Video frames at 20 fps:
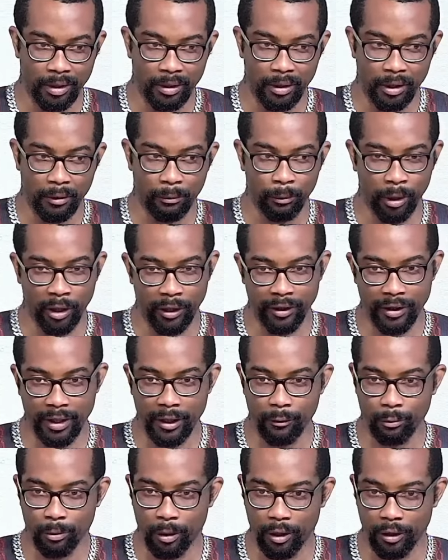But he says
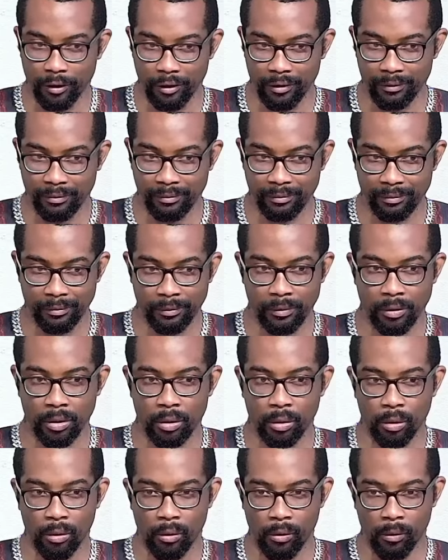what?
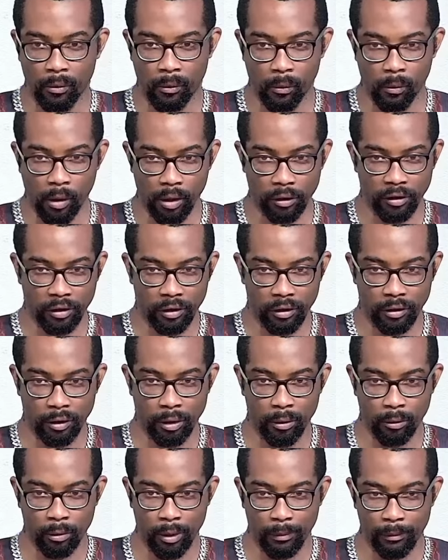What do you
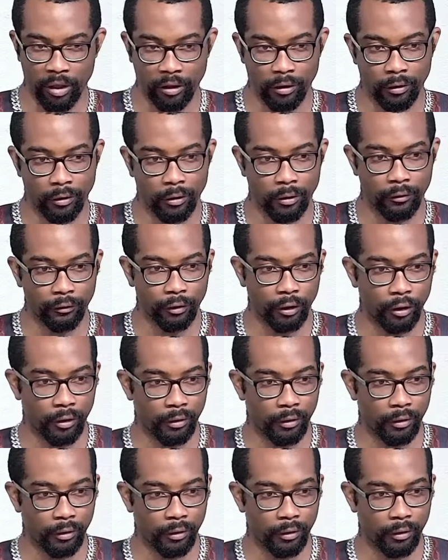want me to do for you?